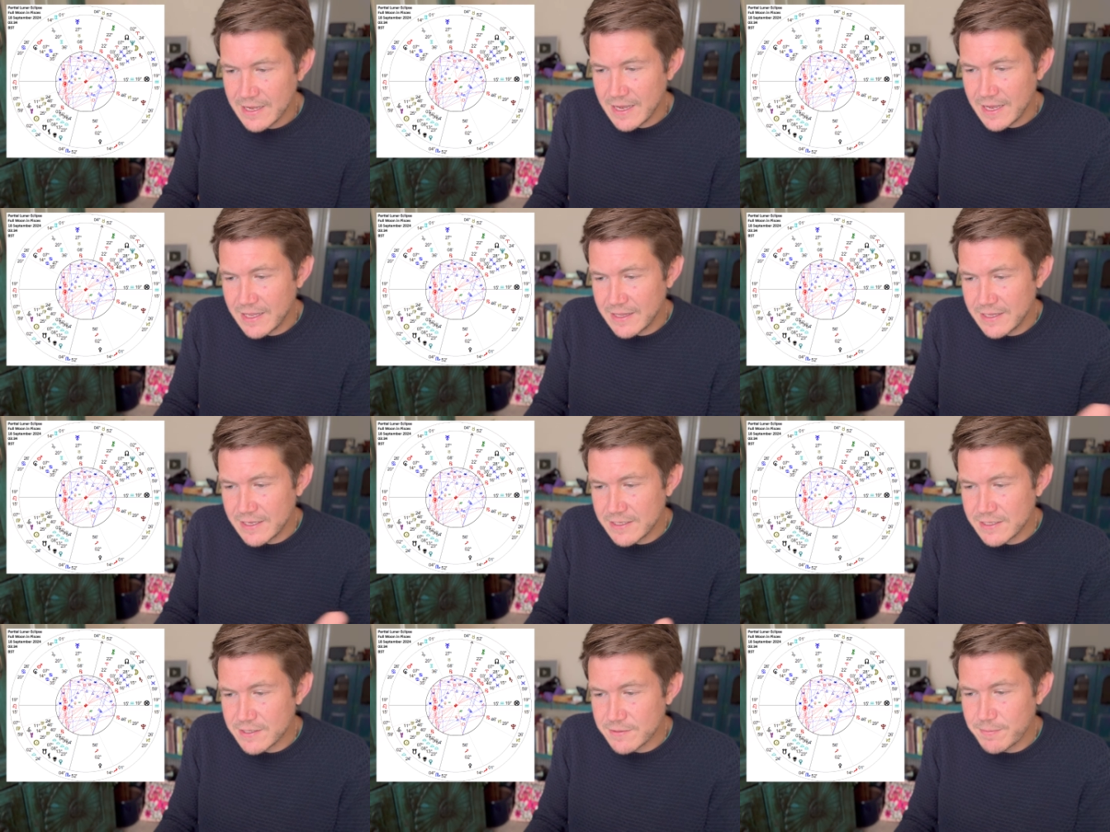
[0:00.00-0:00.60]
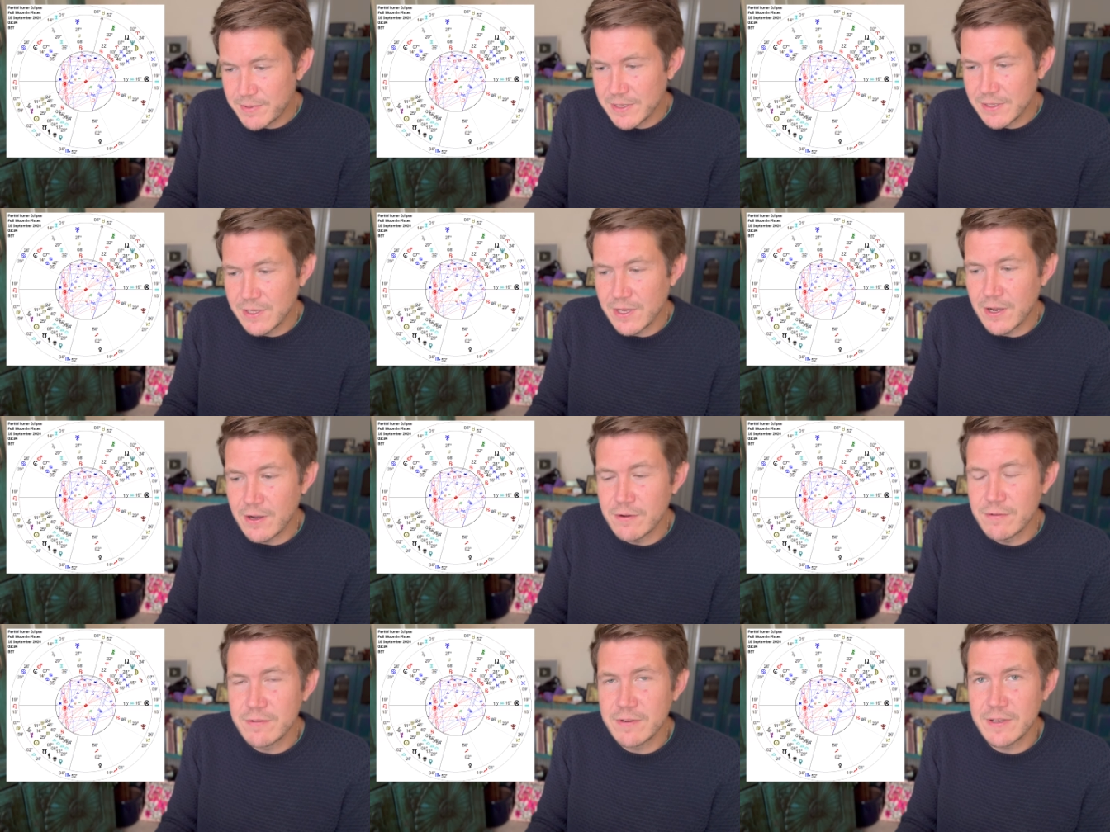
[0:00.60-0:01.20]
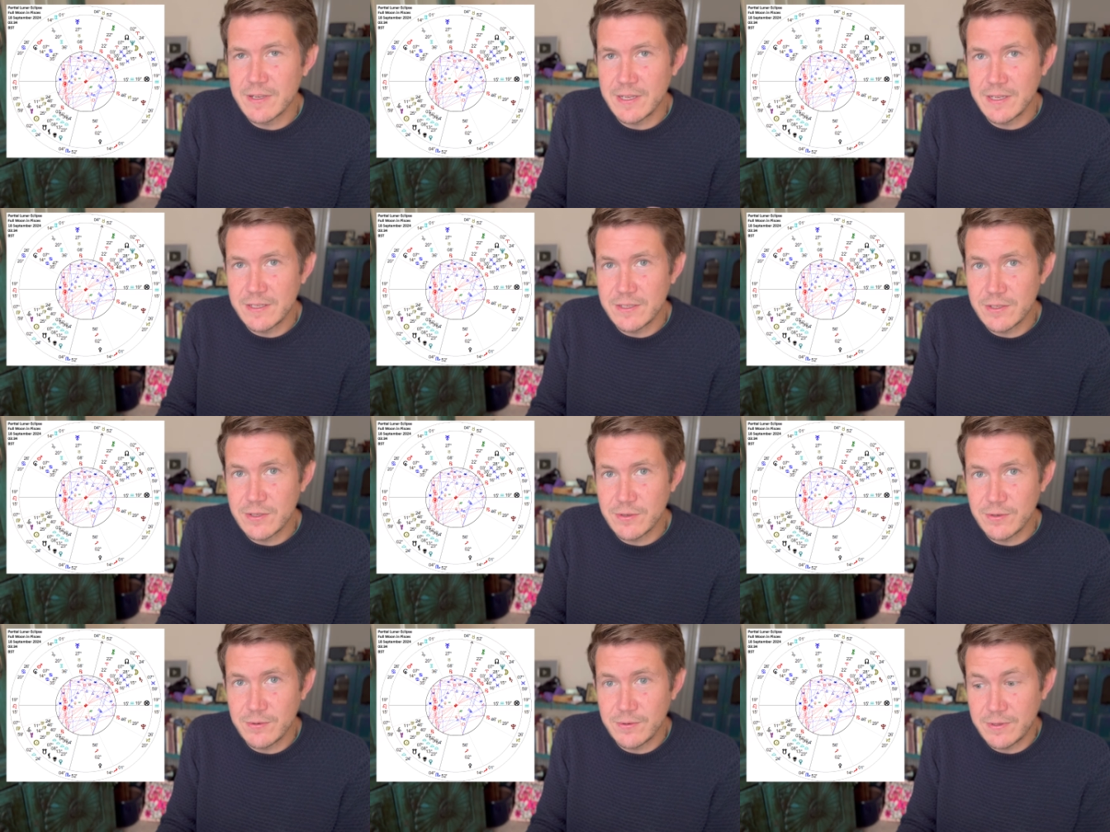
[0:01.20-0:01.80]
and then spill over
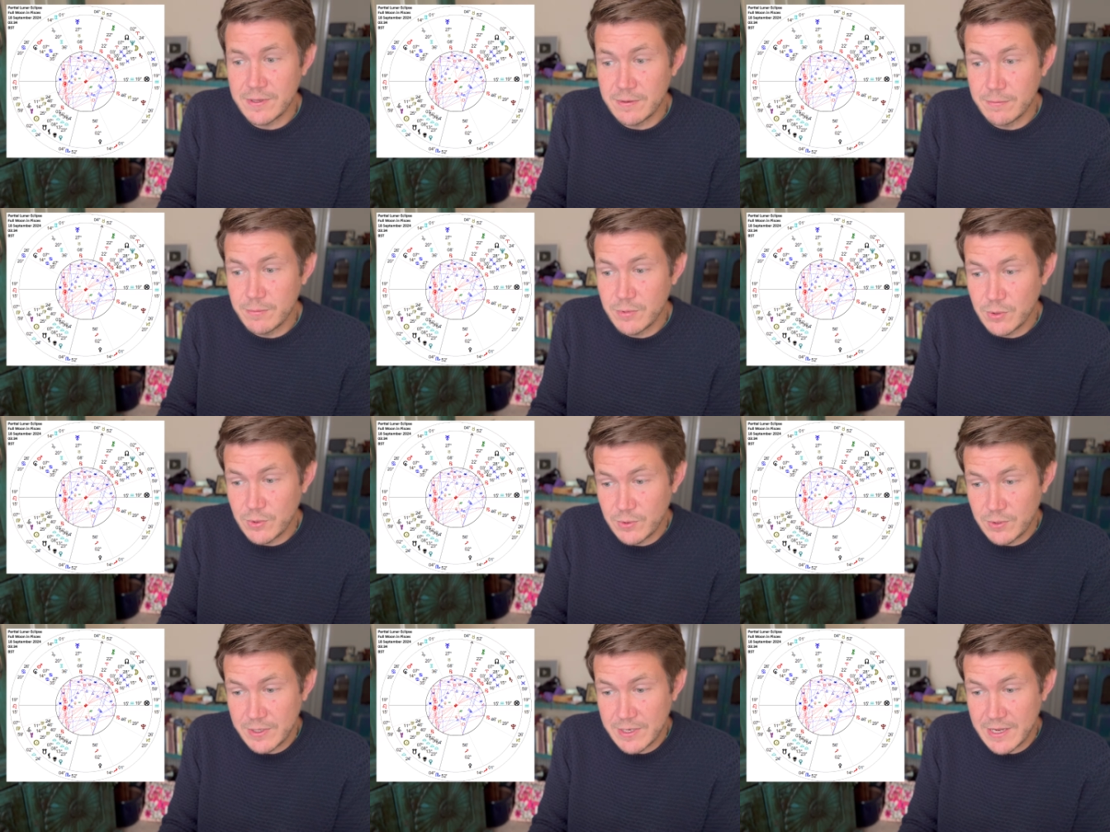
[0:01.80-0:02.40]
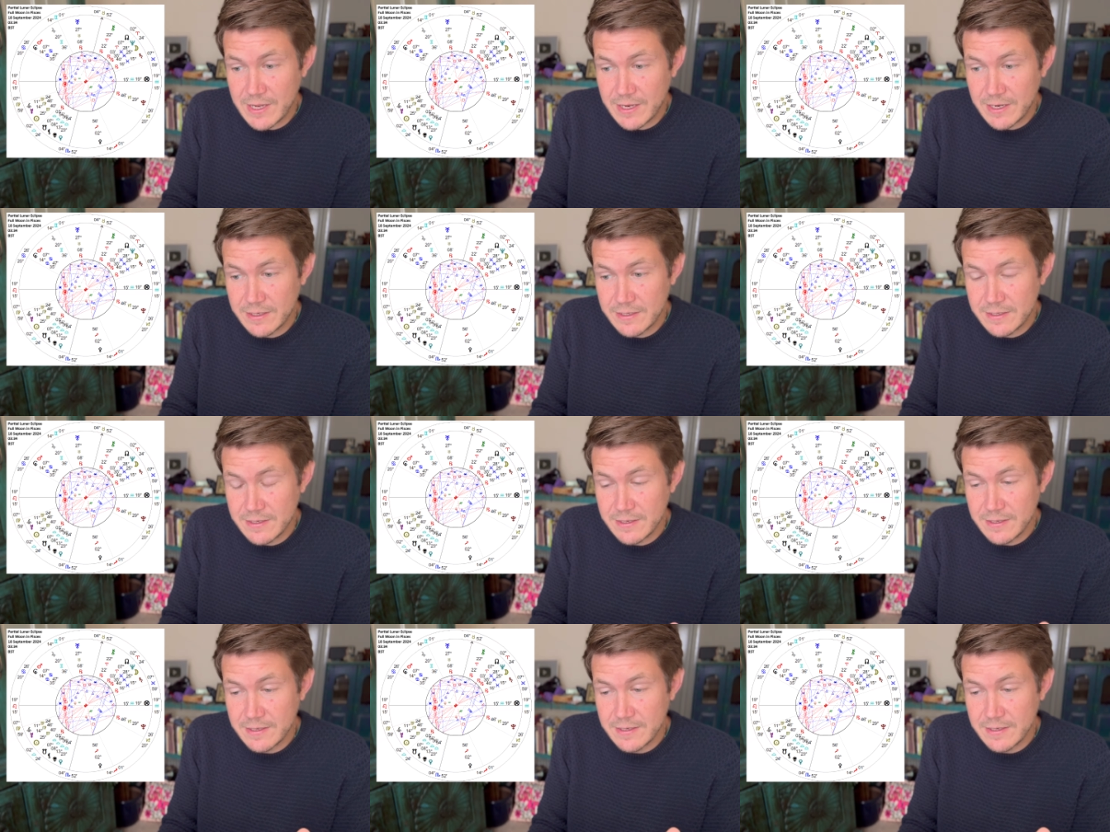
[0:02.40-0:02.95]
into the moon and